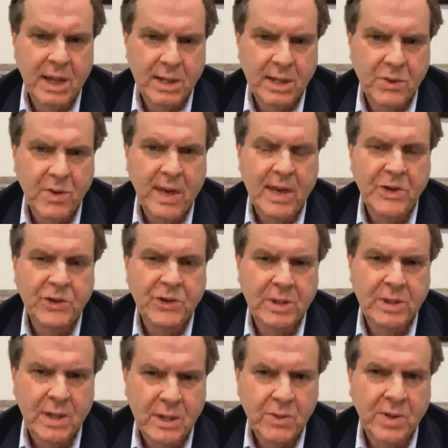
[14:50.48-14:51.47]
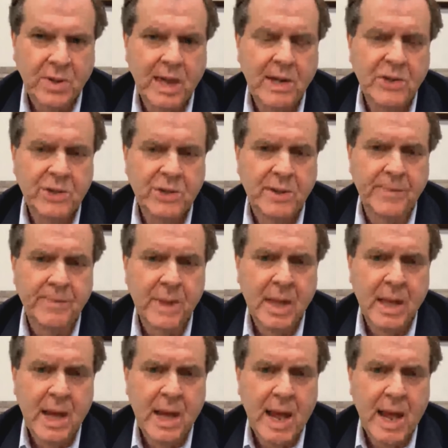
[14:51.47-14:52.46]
education,
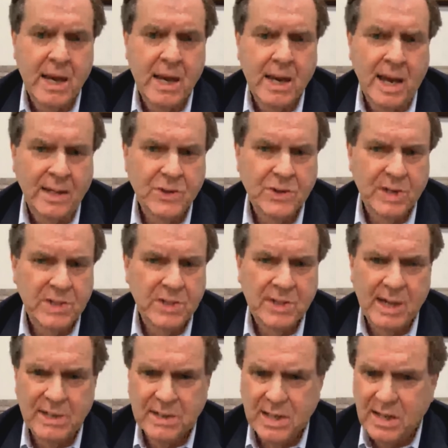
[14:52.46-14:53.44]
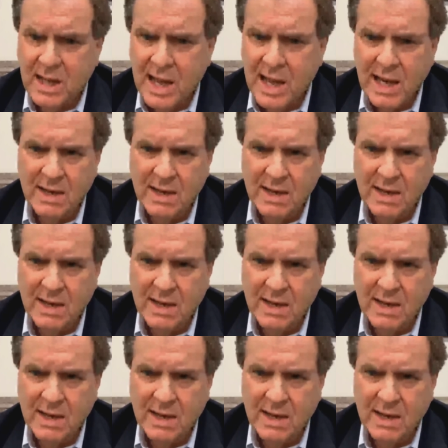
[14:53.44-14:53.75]
and not just as a